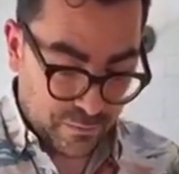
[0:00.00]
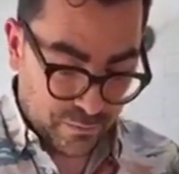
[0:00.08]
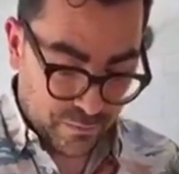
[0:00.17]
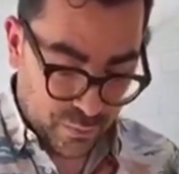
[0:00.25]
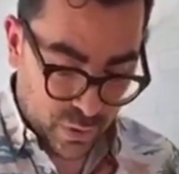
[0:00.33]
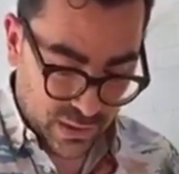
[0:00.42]

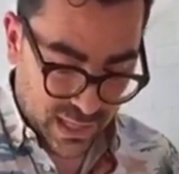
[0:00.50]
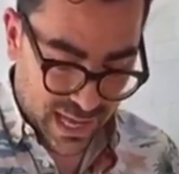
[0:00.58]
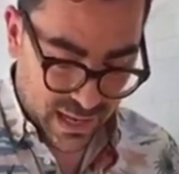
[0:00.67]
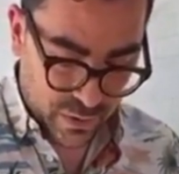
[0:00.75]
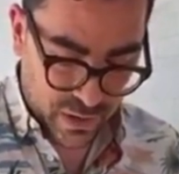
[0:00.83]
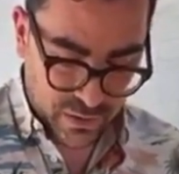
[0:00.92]
Put that
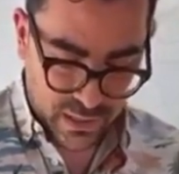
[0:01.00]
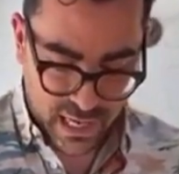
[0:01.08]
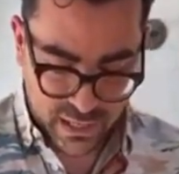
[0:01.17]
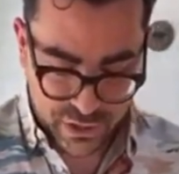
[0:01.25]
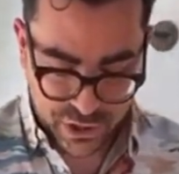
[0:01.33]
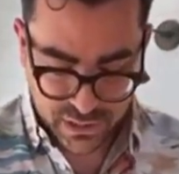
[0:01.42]
around the
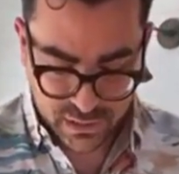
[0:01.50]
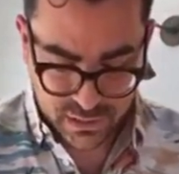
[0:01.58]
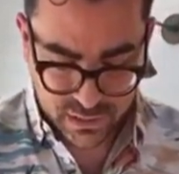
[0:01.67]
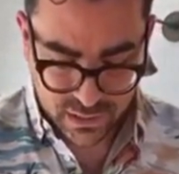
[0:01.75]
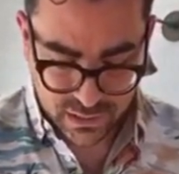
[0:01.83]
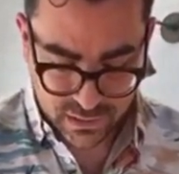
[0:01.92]

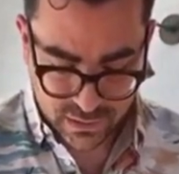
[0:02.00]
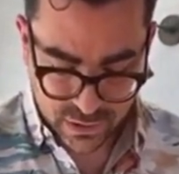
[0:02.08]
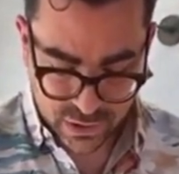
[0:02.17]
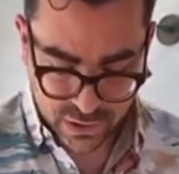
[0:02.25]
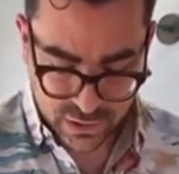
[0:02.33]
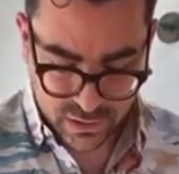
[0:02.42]
edges,
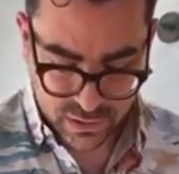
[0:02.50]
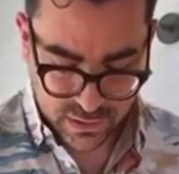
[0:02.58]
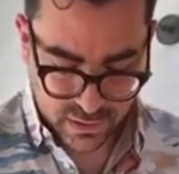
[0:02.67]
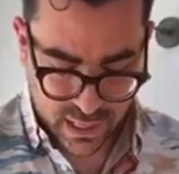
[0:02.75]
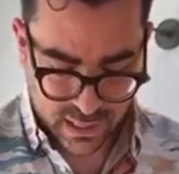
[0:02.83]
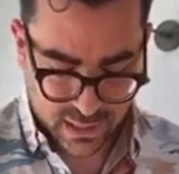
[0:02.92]
just
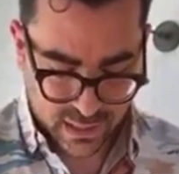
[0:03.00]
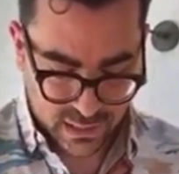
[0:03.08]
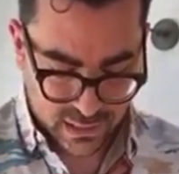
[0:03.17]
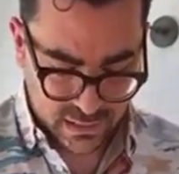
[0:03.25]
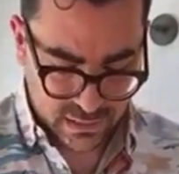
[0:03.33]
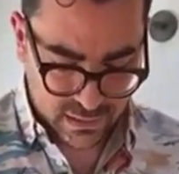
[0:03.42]
like
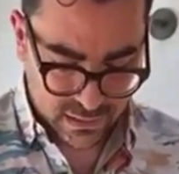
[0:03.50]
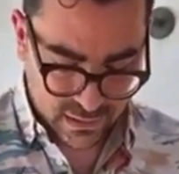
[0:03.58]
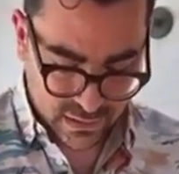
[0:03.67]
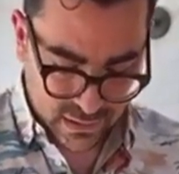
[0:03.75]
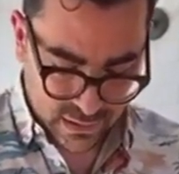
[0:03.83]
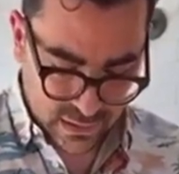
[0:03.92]
this.
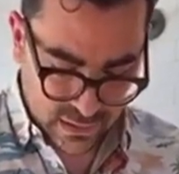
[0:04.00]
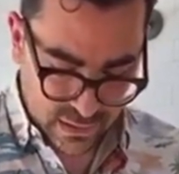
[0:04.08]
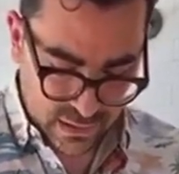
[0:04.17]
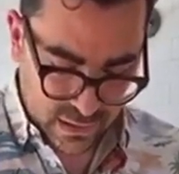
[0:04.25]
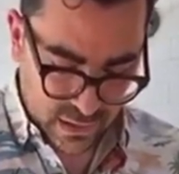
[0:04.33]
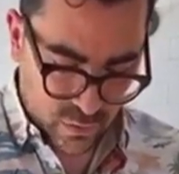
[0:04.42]

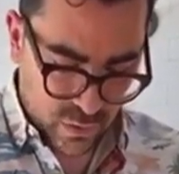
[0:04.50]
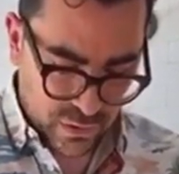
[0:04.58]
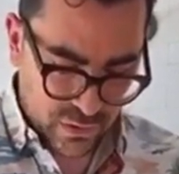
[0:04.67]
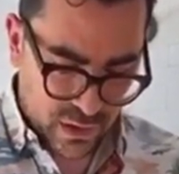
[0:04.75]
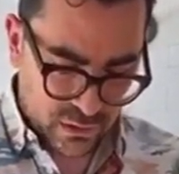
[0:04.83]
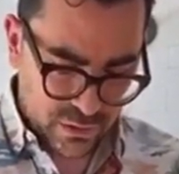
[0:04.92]

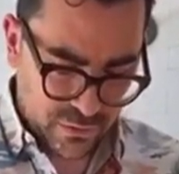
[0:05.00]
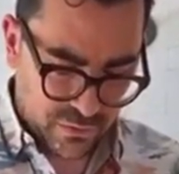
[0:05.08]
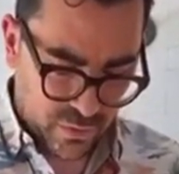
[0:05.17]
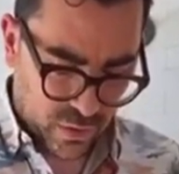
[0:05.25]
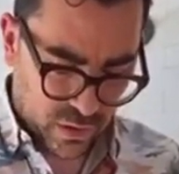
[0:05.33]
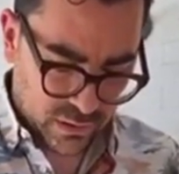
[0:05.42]
I'll do
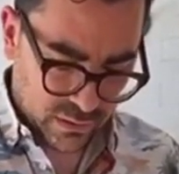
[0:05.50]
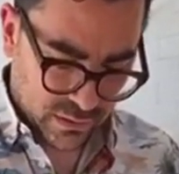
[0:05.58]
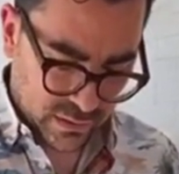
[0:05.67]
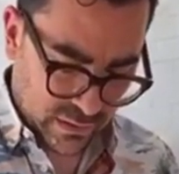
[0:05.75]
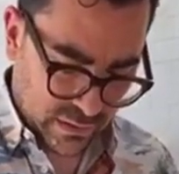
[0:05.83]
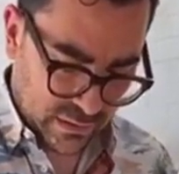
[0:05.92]
4.
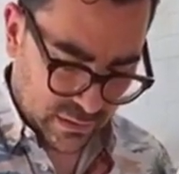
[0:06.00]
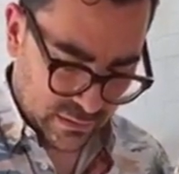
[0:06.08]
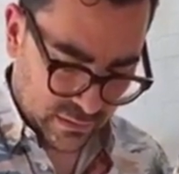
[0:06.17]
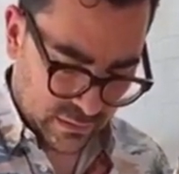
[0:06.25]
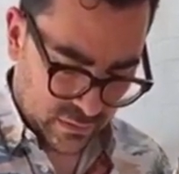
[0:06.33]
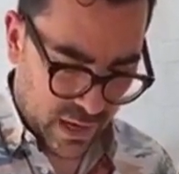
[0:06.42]

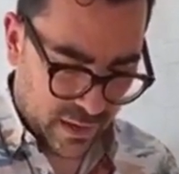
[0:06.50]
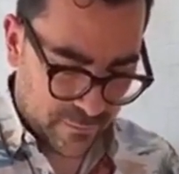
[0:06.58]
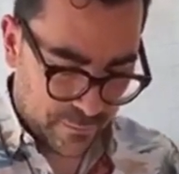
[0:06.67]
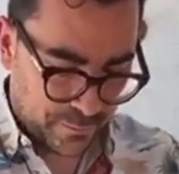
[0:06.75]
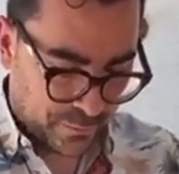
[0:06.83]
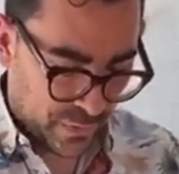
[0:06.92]
Great.
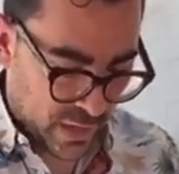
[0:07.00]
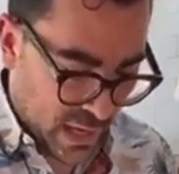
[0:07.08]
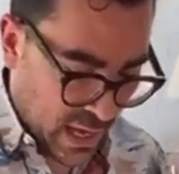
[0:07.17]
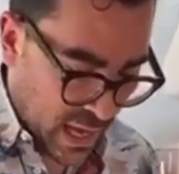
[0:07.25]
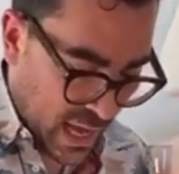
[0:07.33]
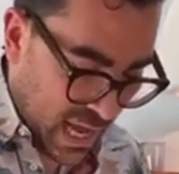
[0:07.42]

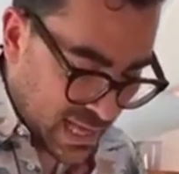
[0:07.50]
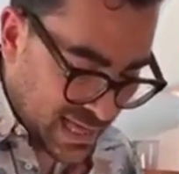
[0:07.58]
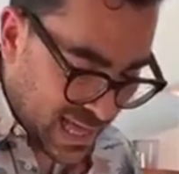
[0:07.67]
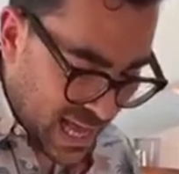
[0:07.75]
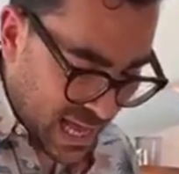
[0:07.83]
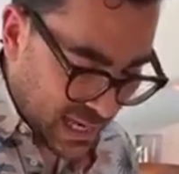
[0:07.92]
And
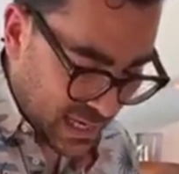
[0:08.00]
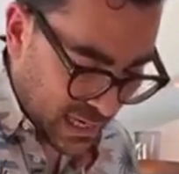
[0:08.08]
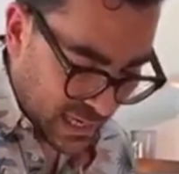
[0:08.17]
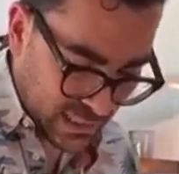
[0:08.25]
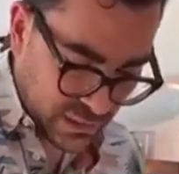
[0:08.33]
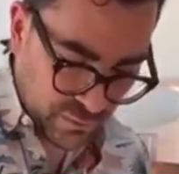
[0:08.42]
then
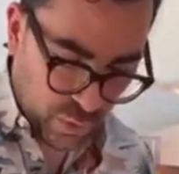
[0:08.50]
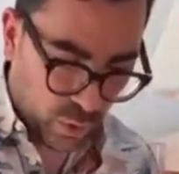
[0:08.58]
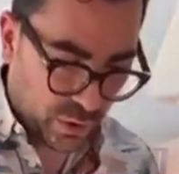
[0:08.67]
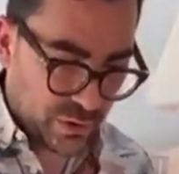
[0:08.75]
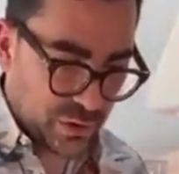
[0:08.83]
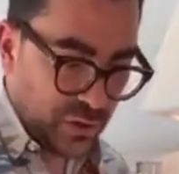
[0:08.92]
it's
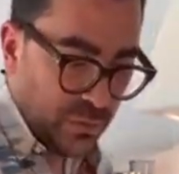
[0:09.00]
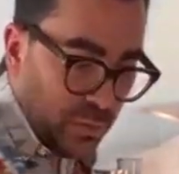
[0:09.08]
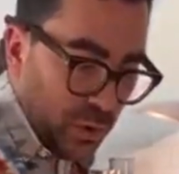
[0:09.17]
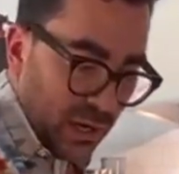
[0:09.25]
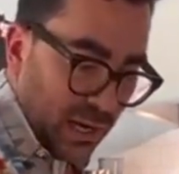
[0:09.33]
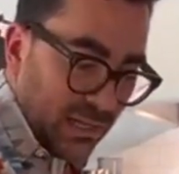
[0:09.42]
important to
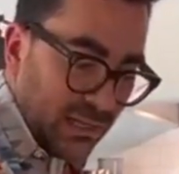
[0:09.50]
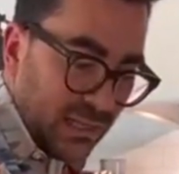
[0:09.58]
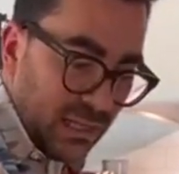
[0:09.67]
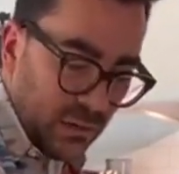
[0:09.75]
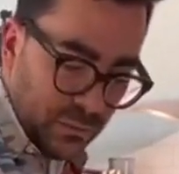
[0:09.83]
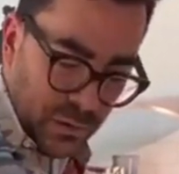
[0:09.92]
put a
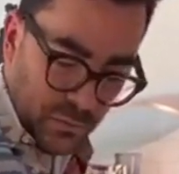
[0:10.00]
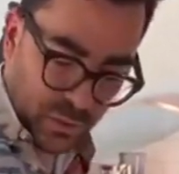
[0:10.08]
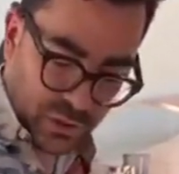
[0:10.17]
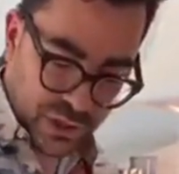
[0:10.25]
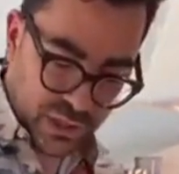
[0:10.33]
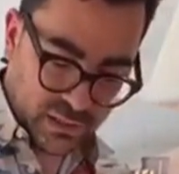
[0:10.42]
little bit more
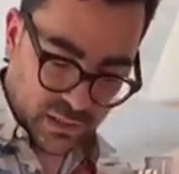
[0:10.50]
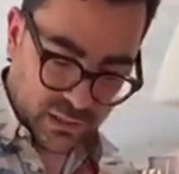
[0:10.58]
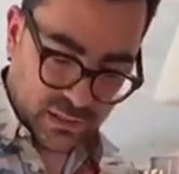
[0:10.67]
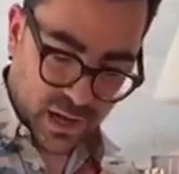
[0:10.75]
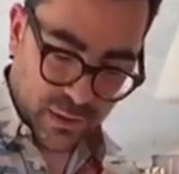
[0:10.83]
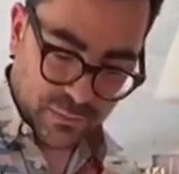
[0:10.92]
cheese on
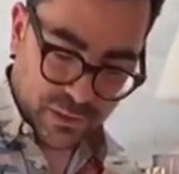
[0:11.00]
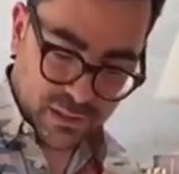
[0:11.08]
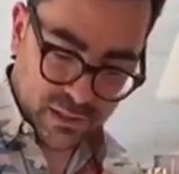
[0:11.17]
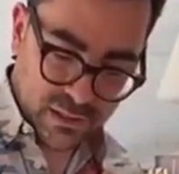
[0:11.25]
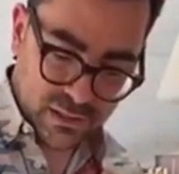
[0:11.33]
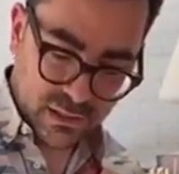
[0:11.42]
top because
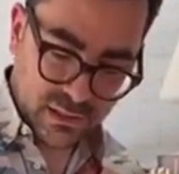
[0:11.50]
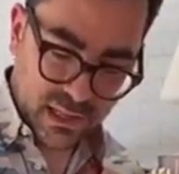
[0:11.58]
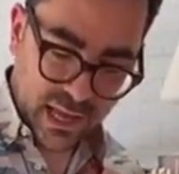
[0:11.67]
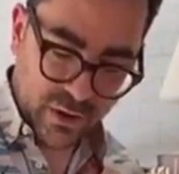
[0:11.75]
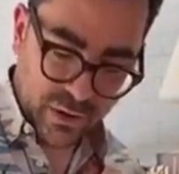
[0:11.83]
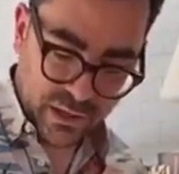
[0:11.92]
this is a
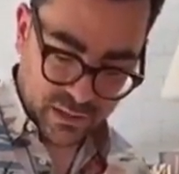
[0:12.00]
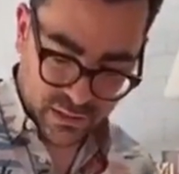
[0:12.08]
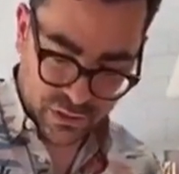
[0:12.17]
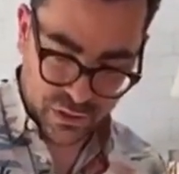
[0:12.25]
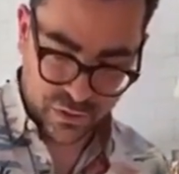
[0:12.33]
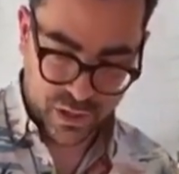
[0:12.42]
layering
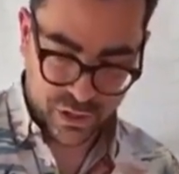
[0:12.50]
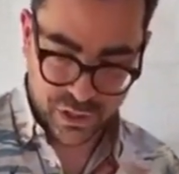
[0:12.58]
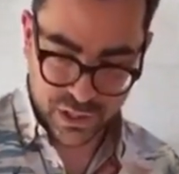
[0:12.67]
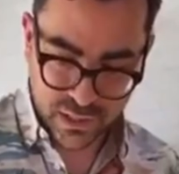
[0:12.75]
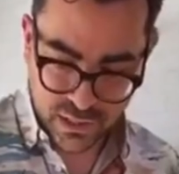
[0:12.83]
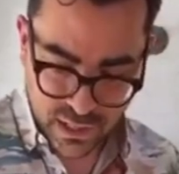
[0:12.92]

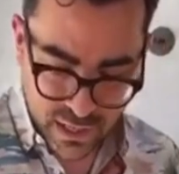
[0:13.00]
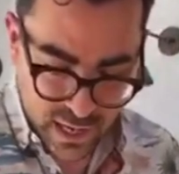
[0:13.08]
situation.